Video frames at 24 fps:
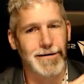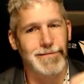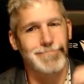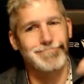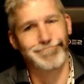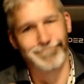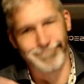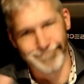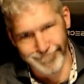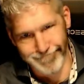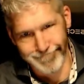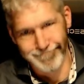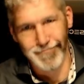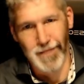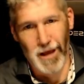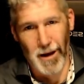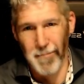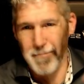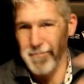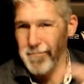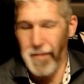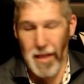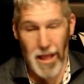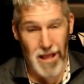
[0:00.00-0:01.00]
So we've
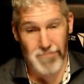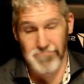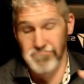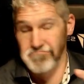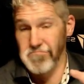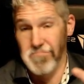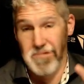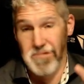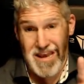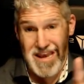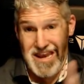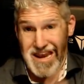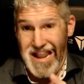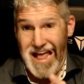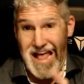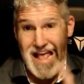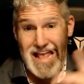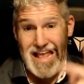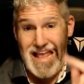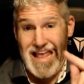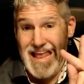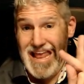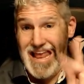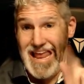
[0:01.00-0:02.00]
definitely come a long way.
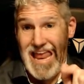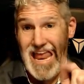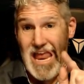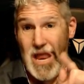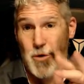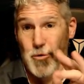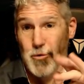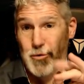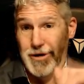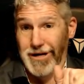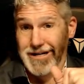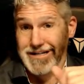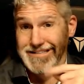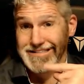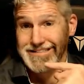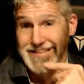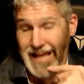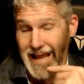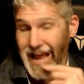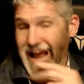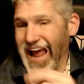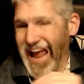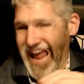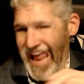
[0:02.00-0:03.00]
But
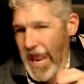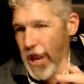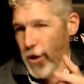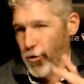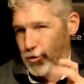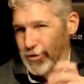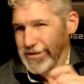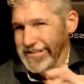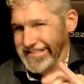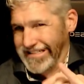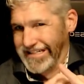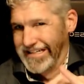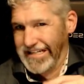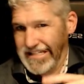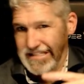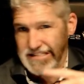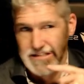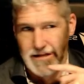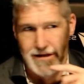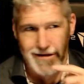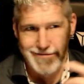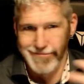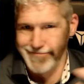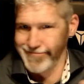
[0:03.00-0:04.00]
as Katrina
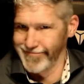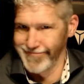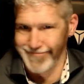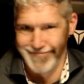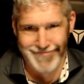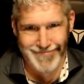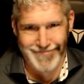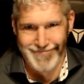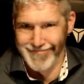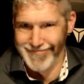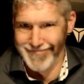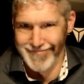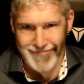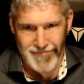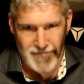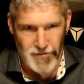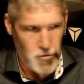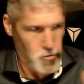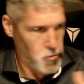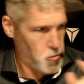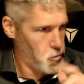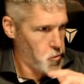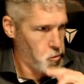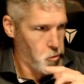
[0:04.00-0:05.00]
mentioned, and
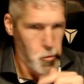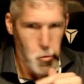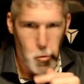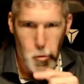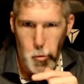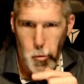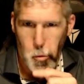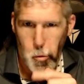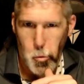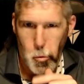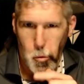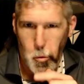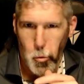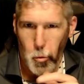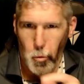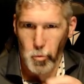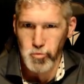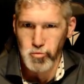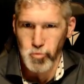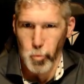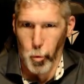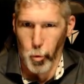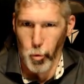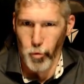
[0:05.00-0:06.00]
as Christy
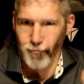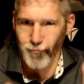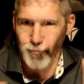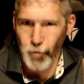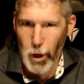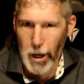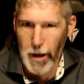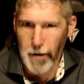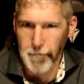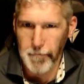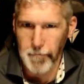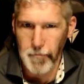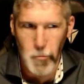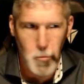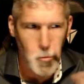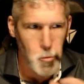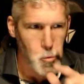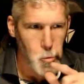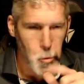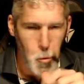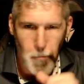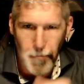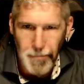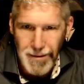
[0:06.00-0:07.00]
mentioned,
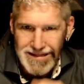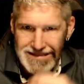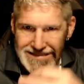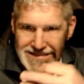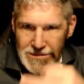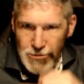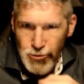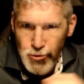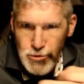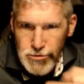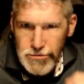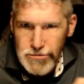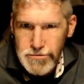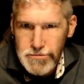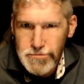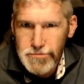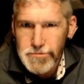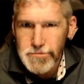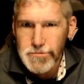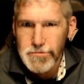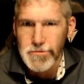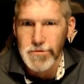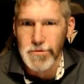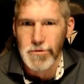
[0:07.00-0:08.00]
who is control of the
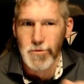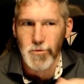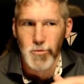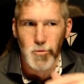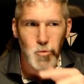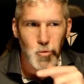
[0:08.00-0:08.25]
framing?